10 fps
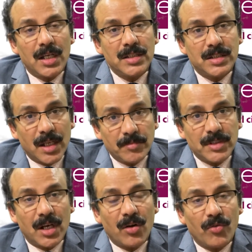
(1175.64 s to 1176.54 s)
stem
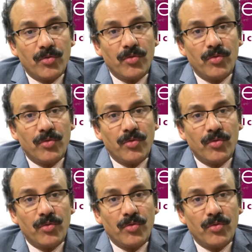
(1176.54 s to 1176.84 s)
cell of